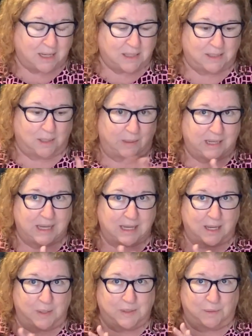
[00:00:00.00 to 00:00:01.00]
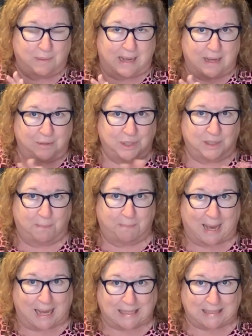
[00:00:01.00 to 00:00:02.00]
So he goes around to the
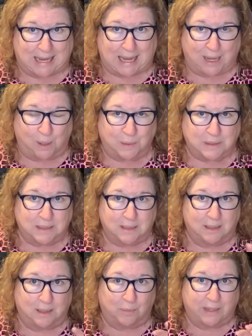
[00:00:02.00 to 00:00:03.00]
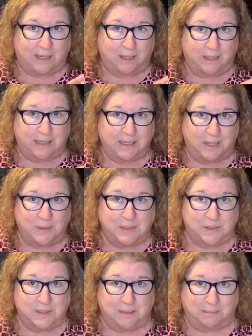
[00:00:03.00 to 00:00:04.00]
back of the house where he knows
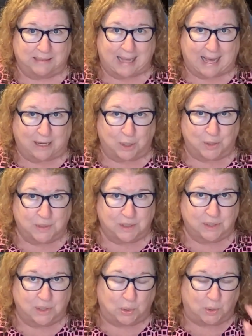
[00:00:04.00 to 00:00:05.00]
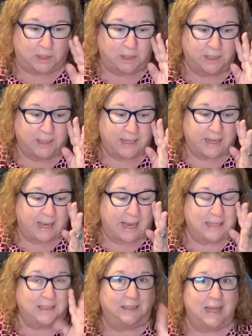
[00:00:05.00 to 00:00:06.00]
there's some ladders stored,
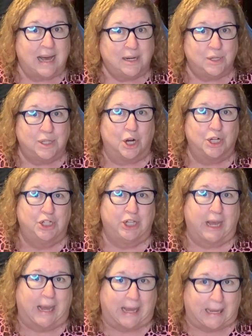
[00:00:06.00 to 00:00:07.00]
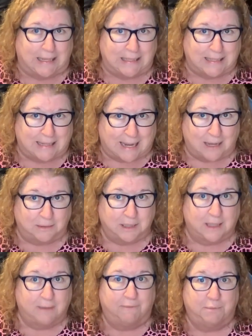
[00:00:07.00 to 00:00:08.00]
and the ladders are chained down
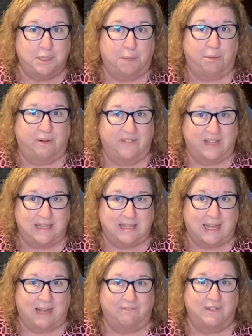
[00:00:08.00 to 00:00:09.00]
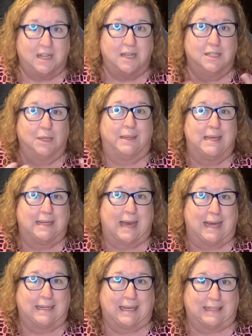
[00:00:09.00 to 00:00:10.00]
to prevent theft. So he
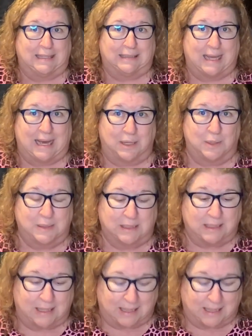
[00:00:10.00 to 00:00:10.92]
can't get the ladders.